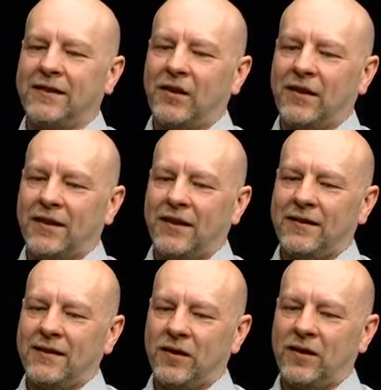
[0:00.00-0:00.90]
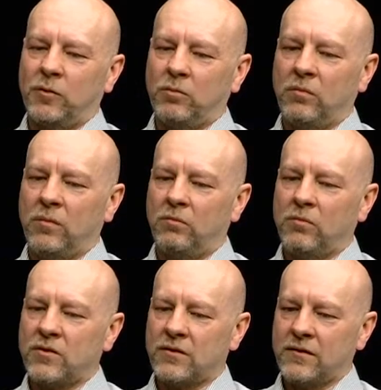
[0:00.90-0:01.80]
I, I think um,
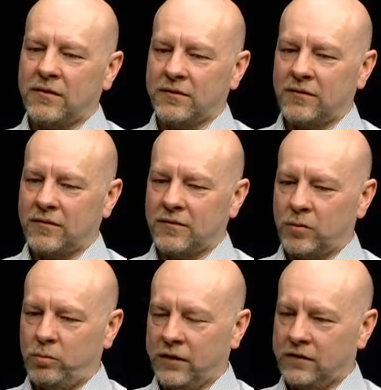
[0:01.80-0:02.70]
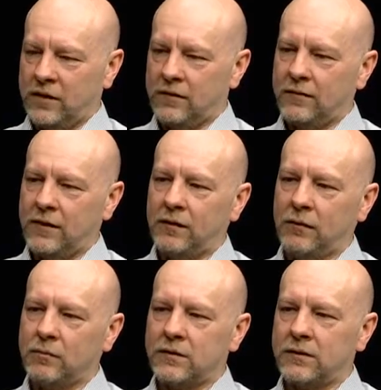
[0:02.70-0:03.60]
most of the sort of supply chain theory
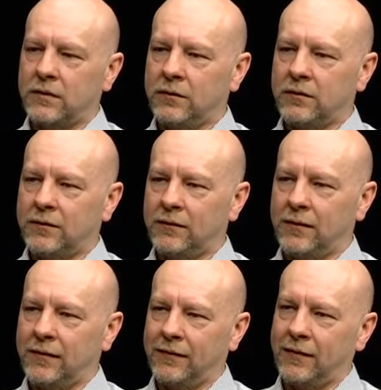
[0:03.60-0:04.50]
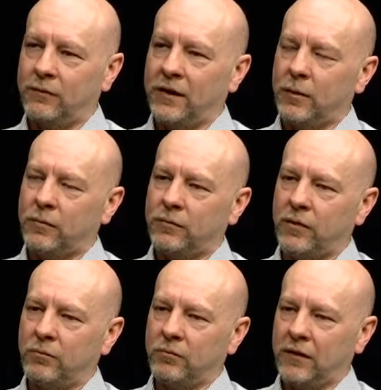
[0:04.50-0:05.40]
was de uh, developed
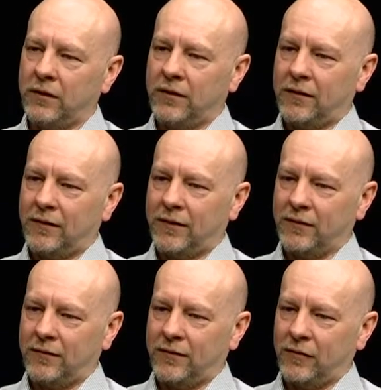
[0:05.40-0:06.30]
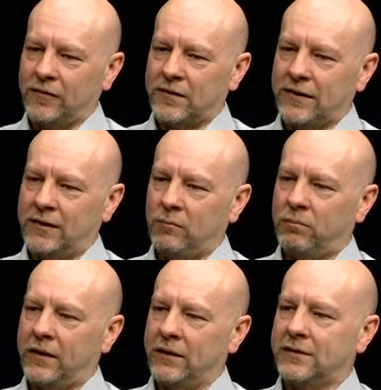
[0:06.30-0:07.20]
from uh, understanding
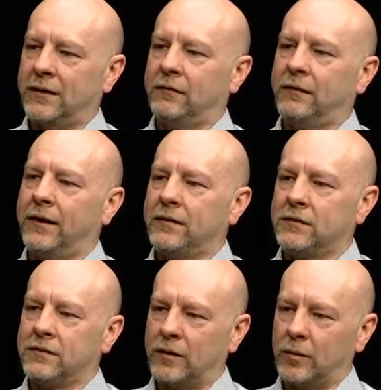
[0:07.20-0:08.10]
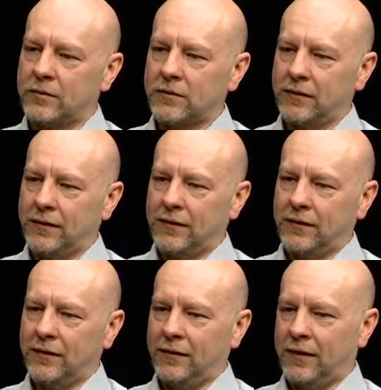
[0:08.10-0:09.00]
buyer-seller relationships.
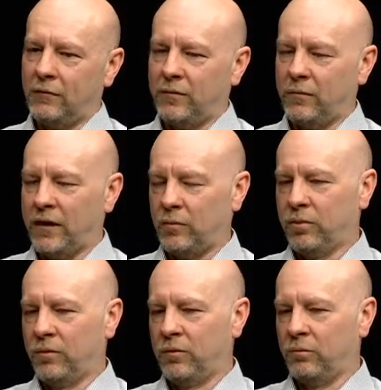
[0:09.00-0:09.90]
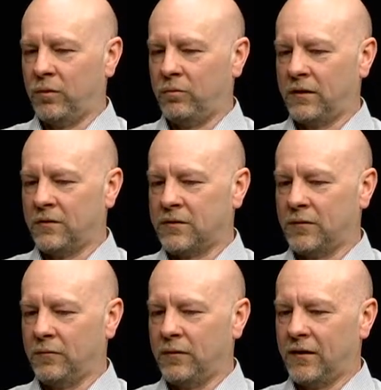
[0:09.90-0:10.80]
And then from that point, we went
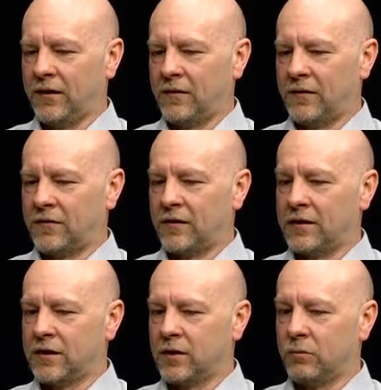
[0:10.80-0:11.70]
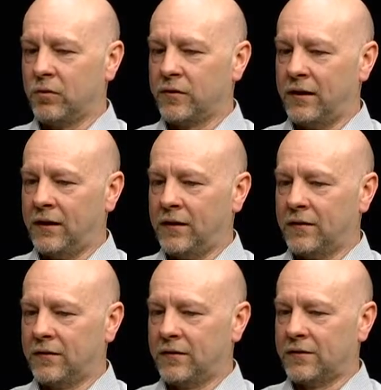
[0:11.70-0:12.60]
to trying to coordinate
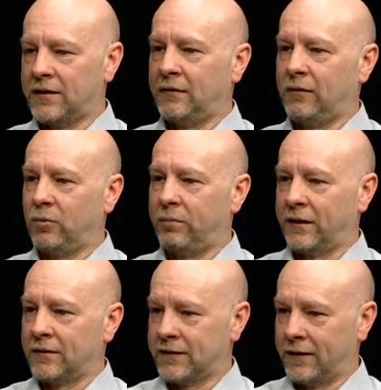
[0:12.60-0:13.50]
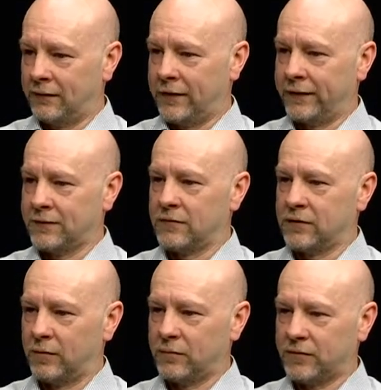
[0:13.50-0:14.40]
serial buyer-seller relationships.